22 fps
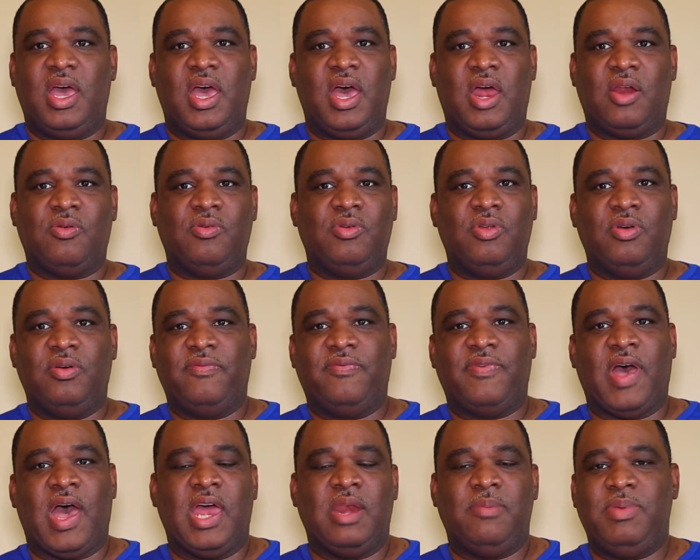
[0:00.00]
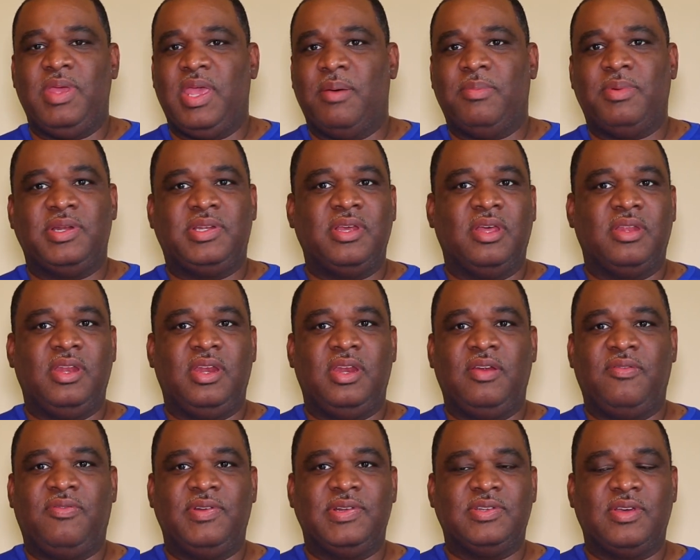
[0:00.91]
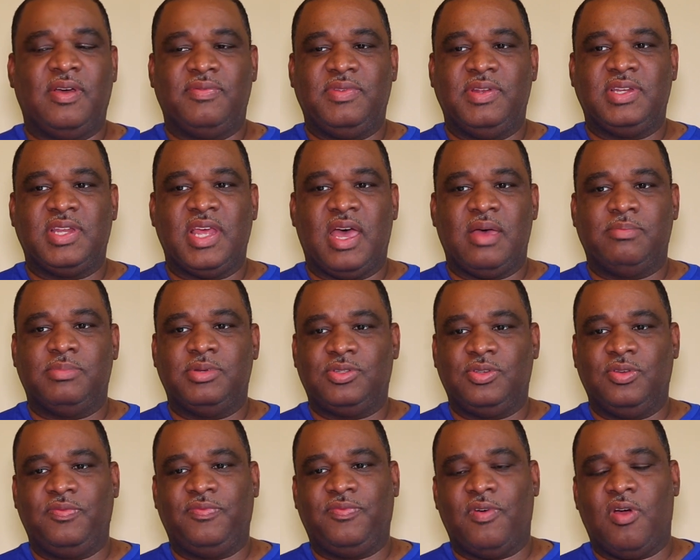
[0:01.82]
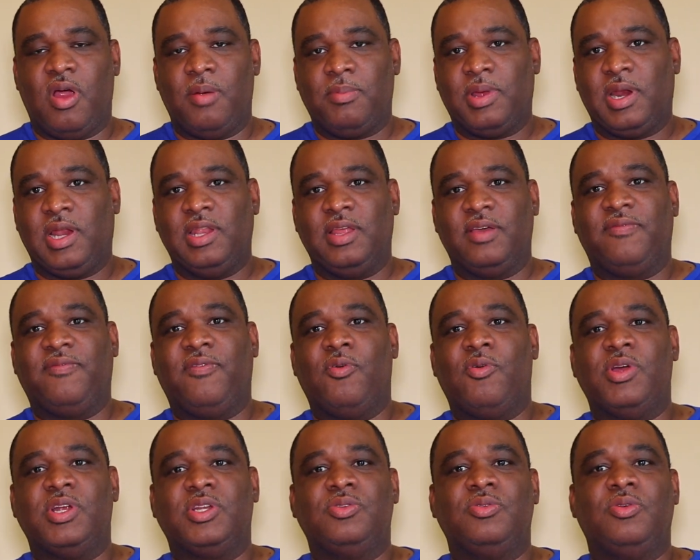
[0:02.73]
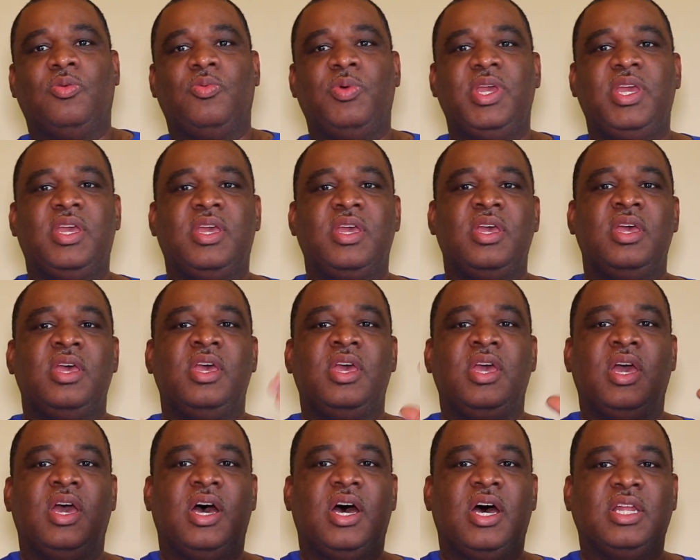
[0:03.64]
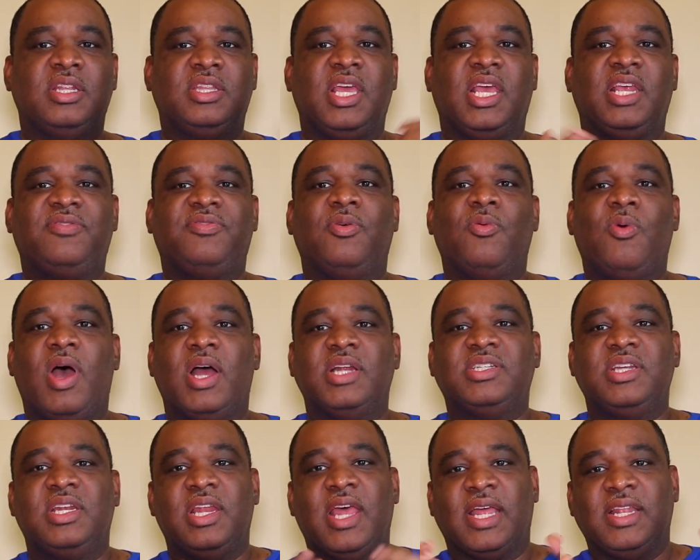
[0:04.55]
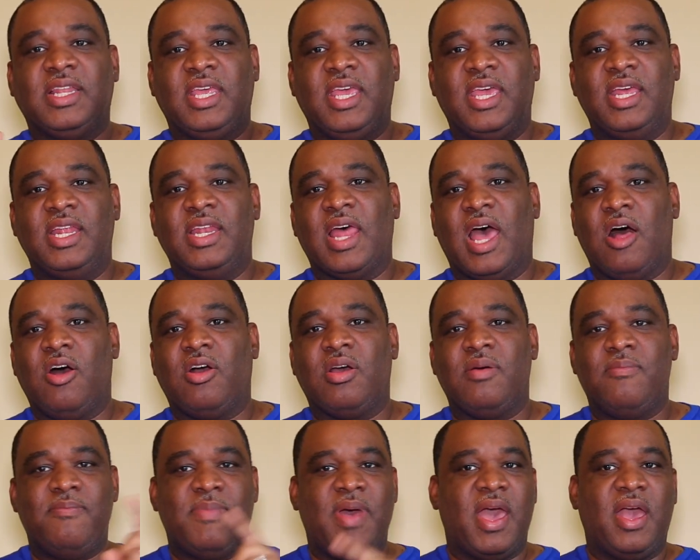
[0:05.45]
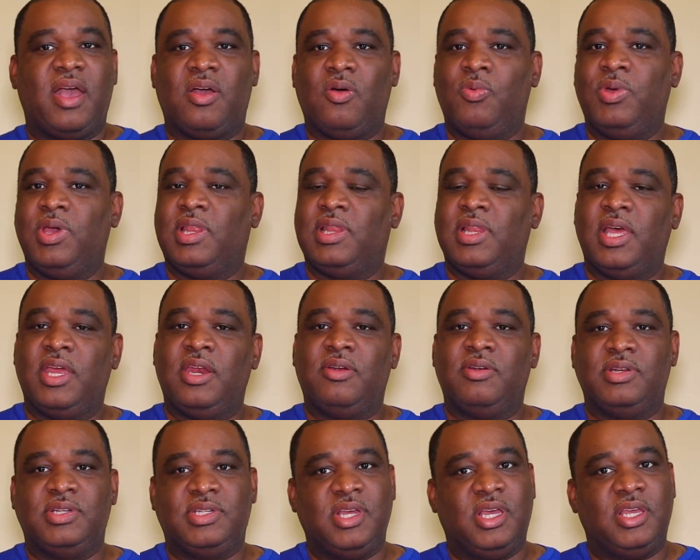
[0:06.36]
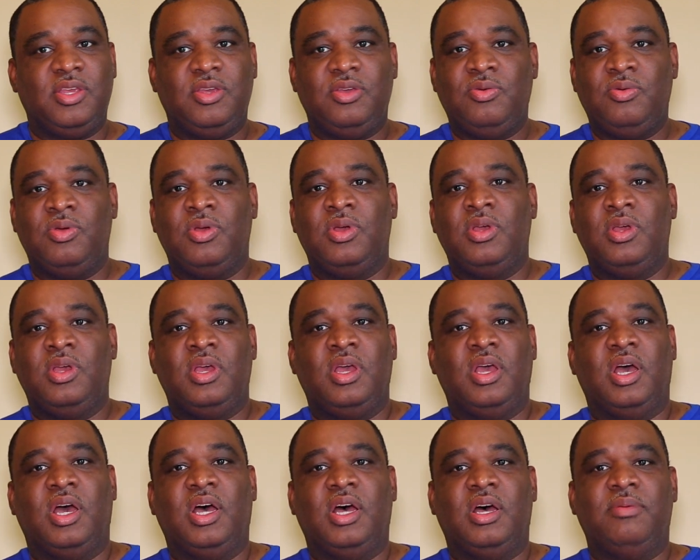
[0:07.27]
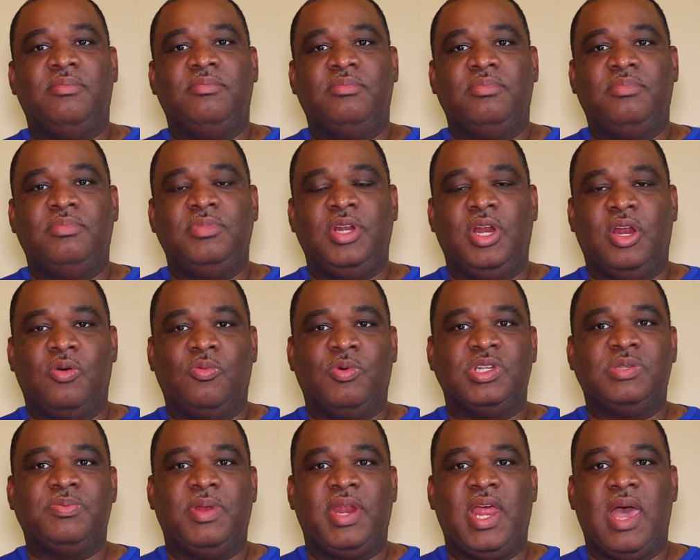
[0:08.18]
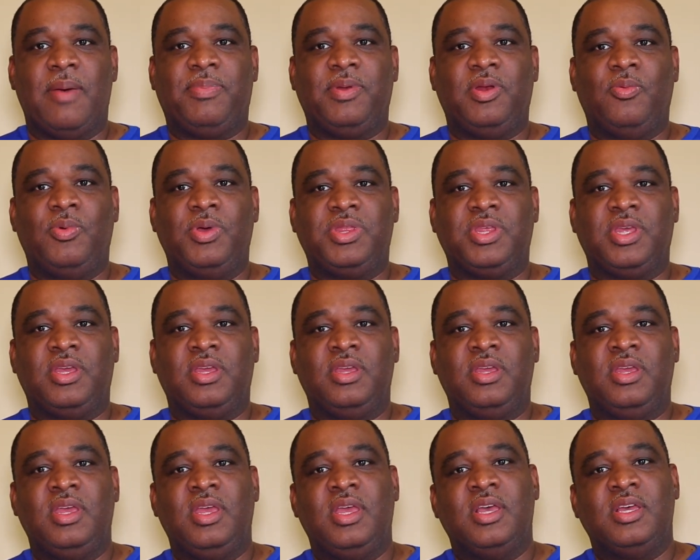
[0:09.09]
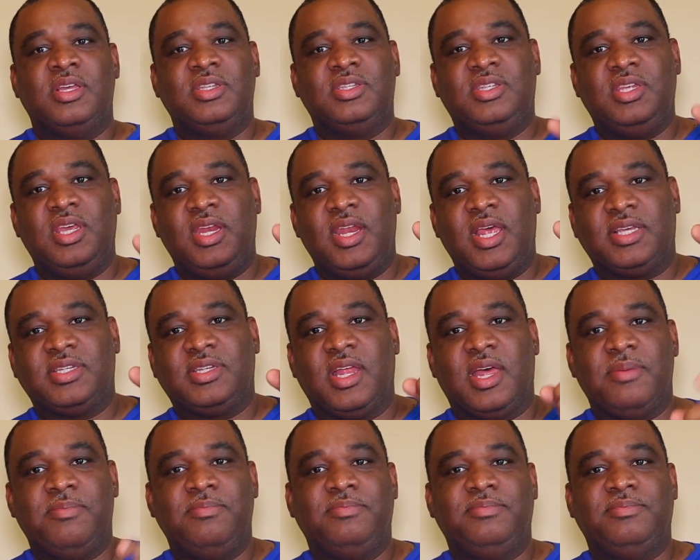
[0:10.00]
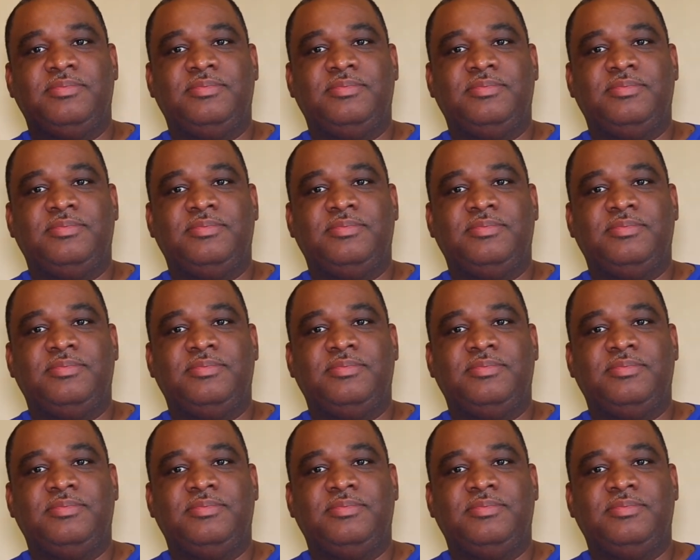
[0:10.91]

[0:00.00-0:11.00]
I don't know if I'd be able to tell the difference off the top, but so far I'm gonna look forward to a week. Thanks for watching. At the end, I'll come back a week later and tell you, what's been happening with it. See you next time.